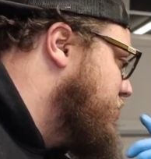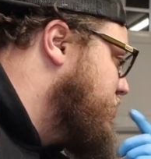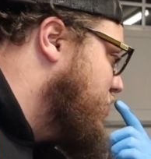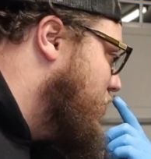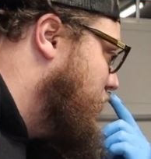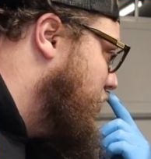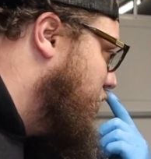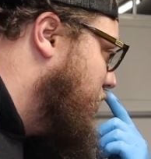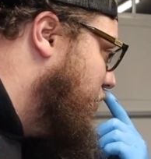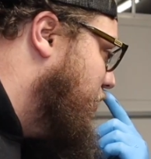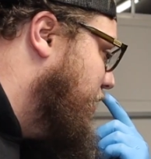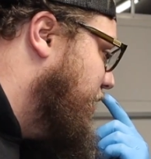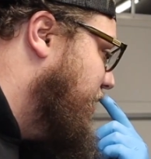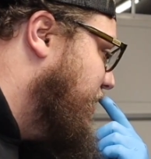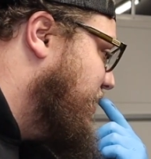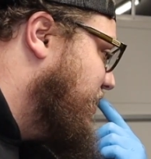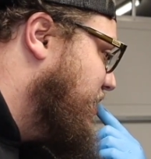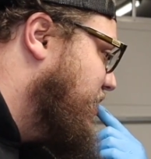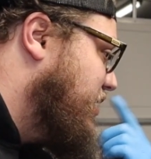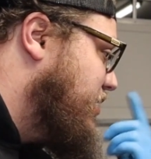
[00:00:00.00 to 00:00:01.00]
So I'm gonna go
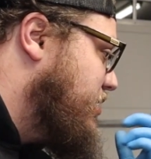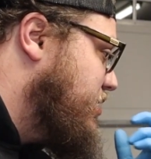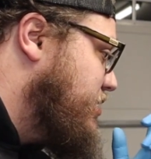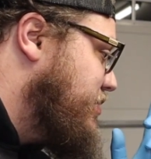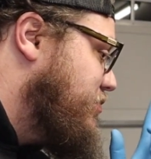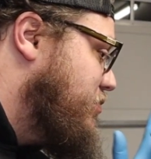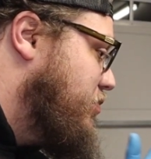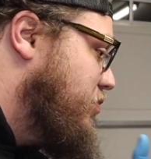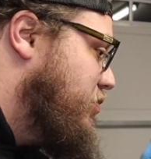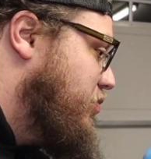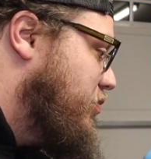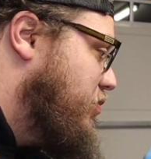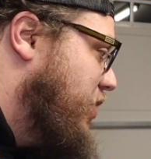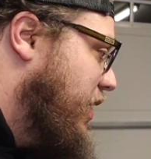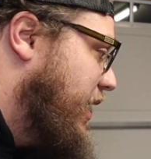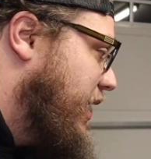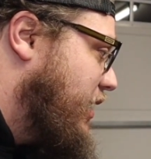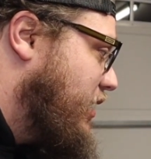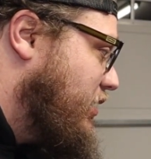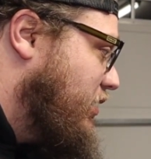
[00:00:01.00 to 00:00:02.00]
ahead and get this
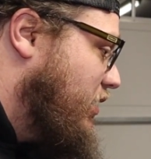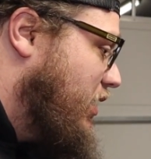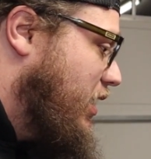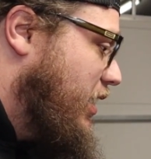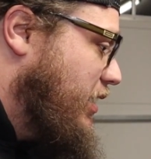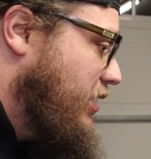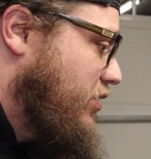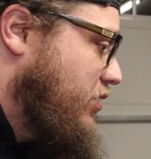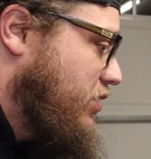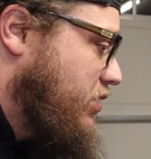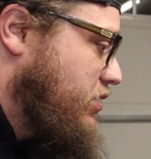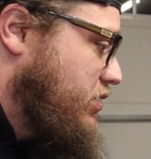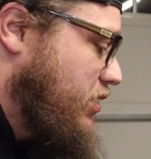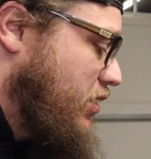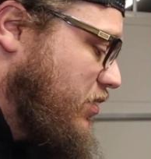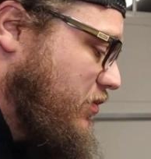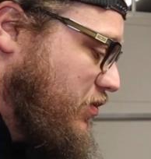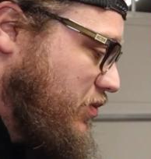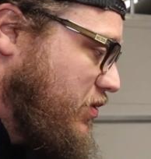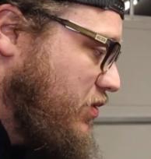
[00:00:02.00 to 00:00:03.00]
back line hooked
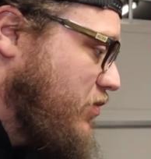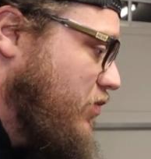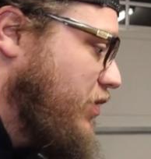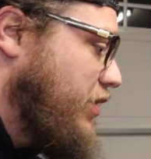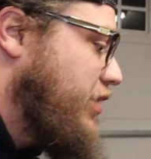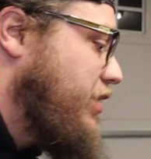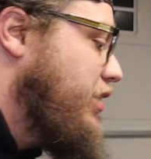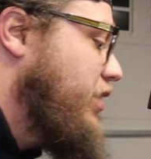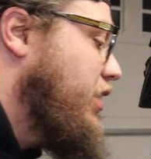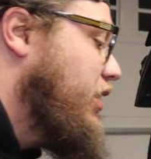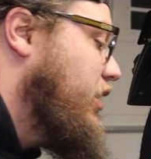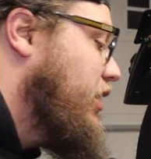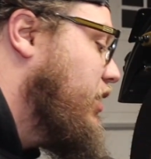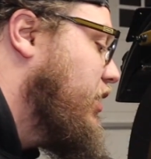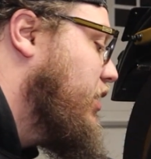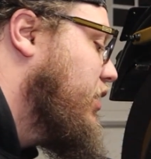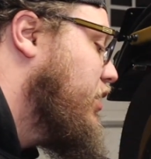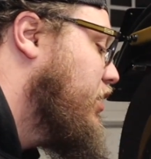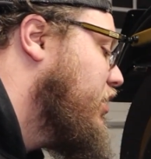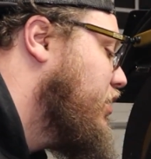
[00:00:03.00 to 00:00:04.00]
up with
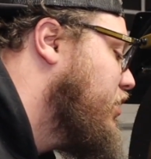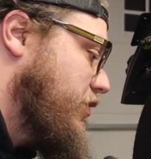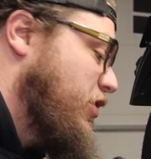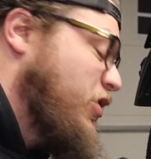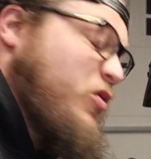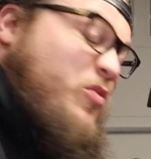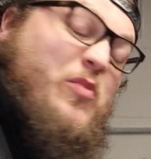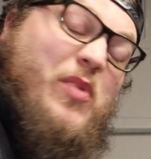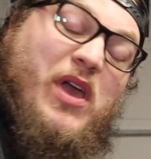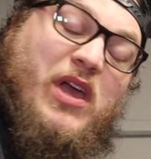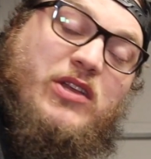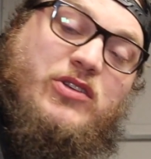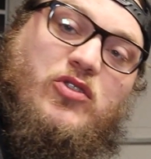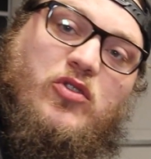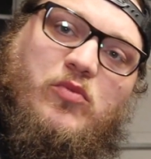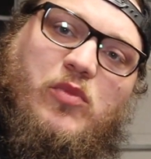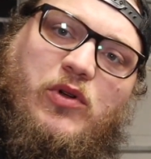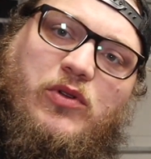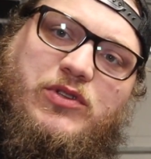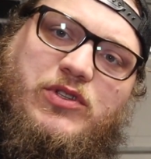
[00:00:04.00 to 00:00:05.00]
the new
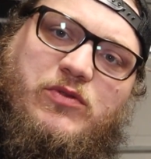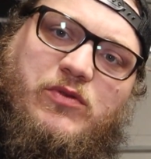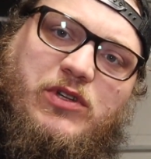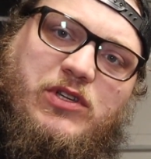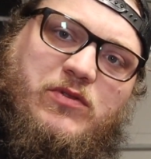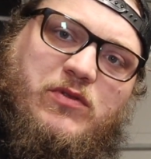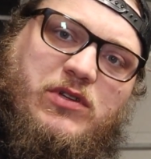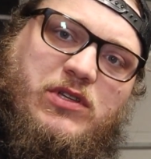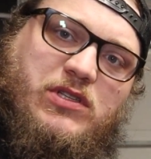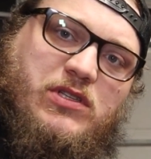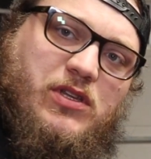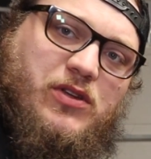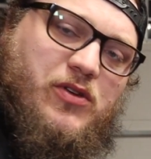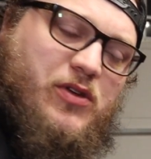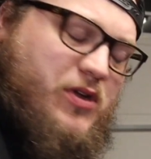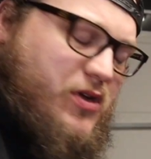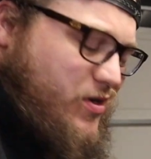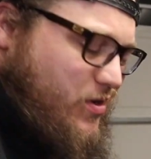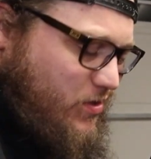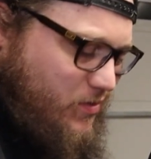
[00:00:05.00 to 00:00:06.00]
Banjo bolt switch, which is under
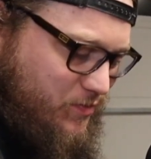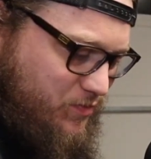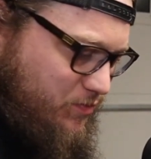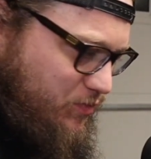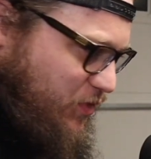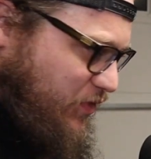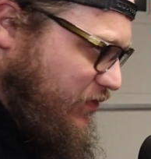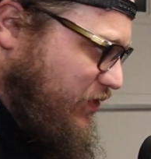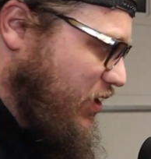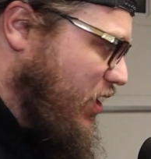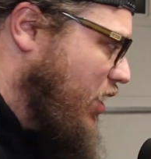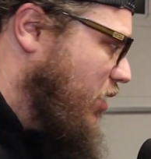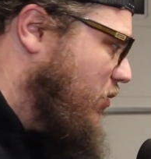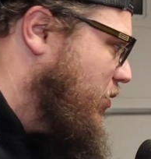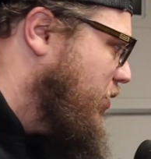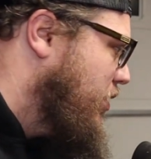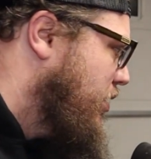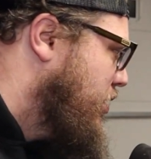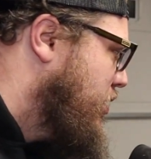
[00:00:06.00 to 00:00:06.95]
here. I'll move the camera.